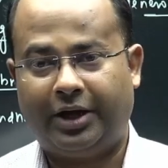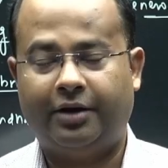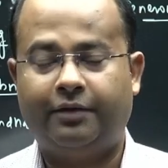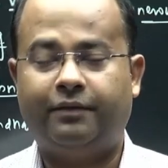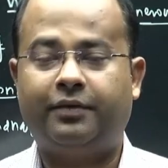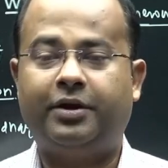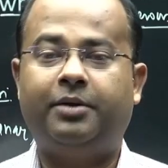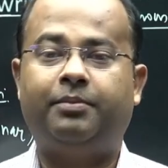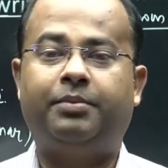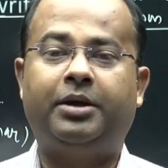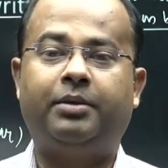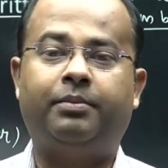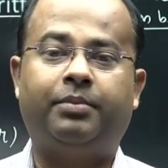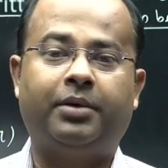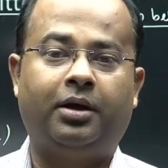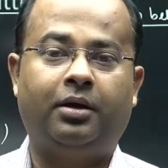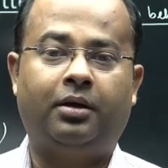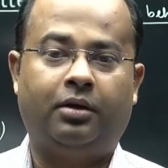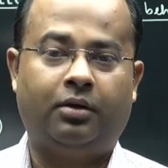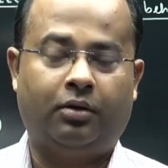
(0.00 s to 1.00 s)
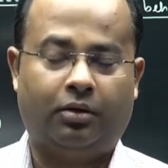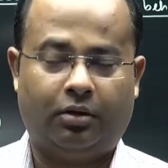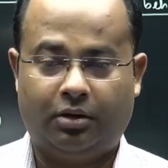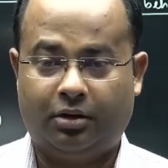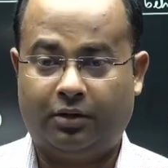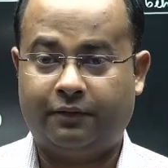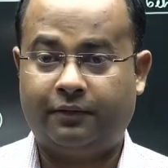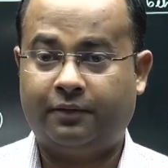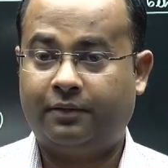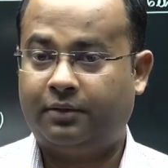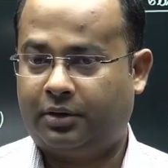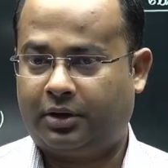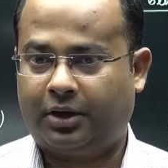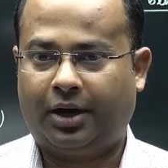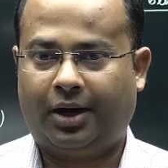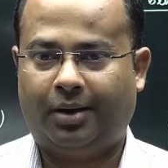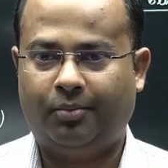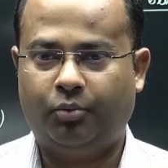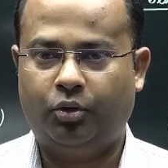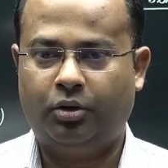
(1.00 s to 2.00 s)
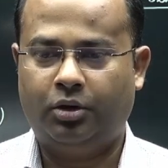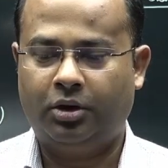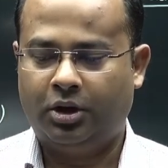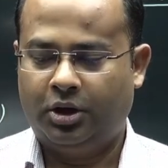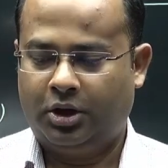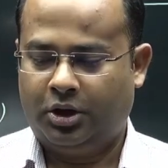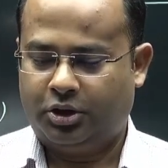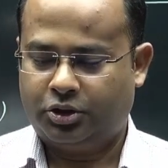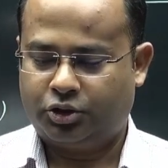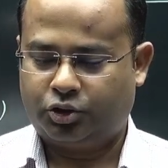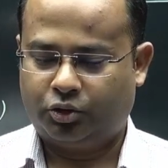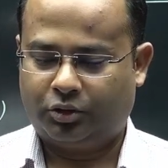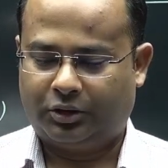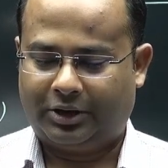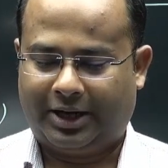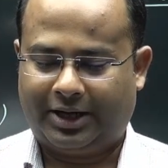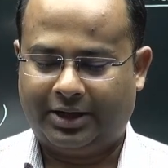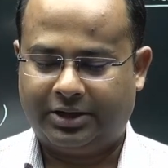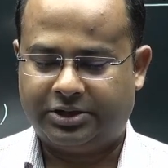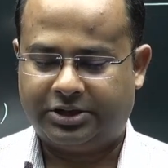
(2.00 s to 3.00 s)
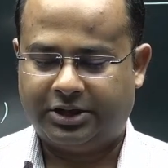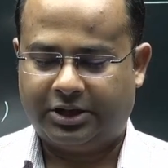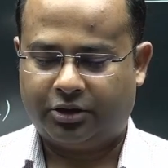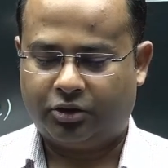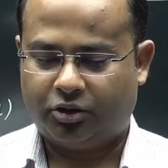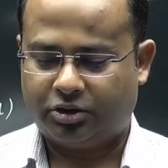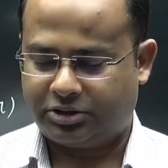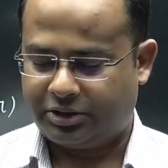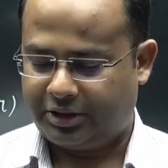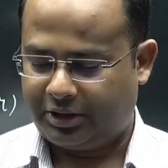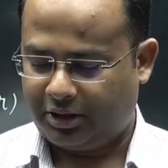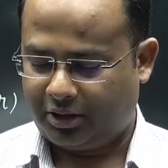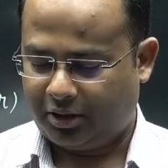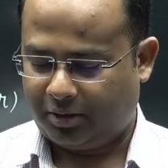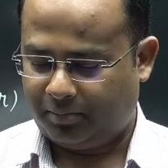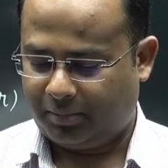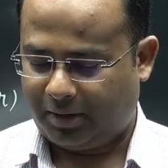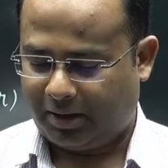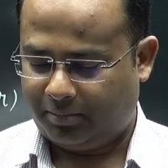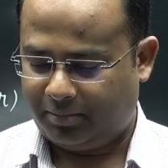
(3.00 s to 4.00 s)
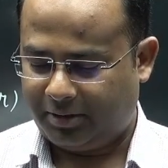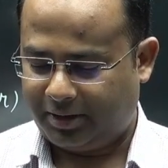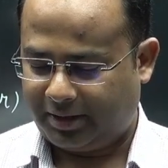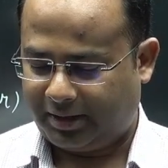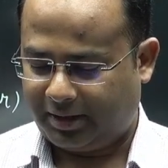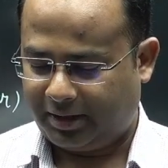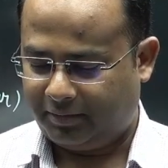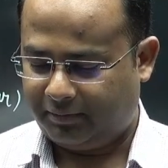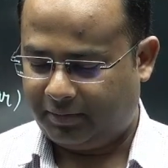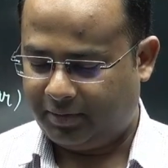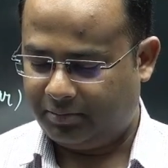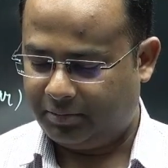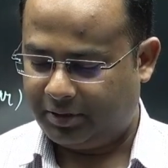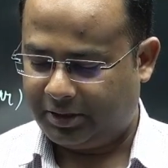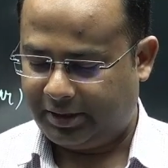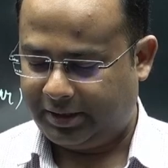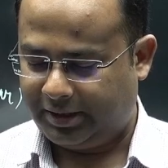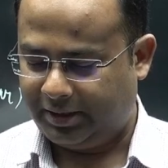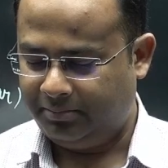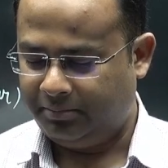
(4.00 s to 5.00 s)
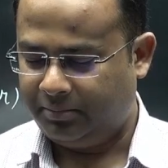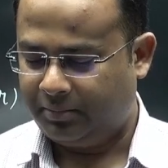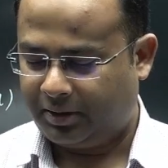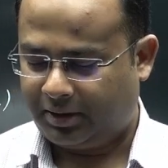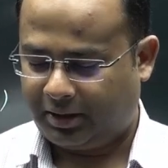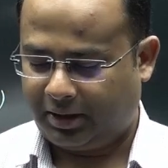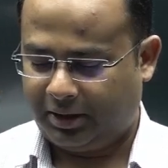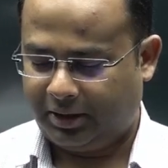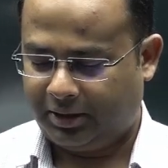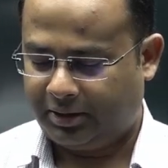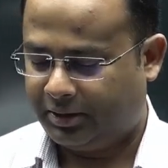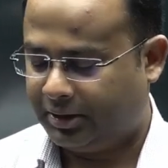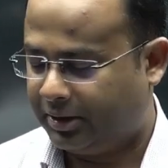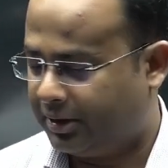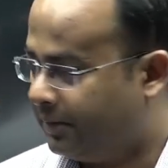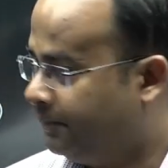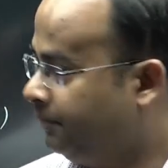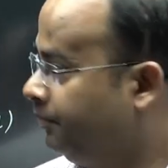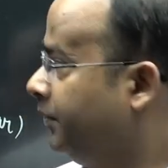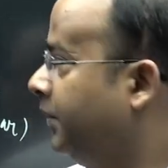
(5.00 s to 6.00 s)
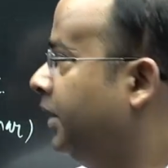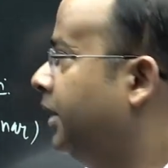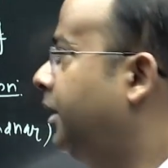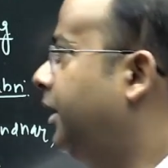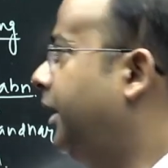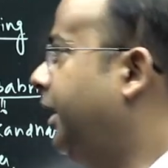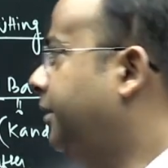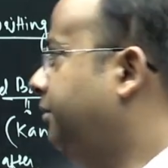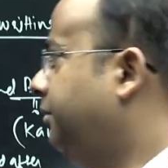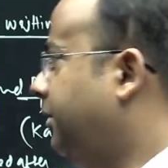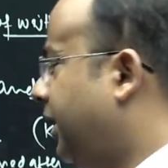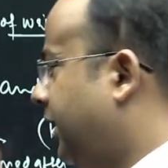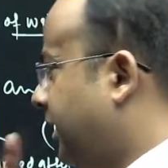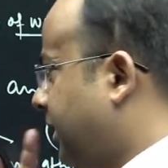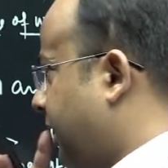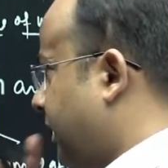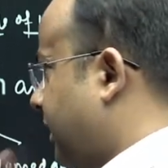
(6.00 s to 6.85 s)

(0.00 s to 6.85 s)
every people of Kabul. So that generosity of Babur gave him the name Qalandar. And other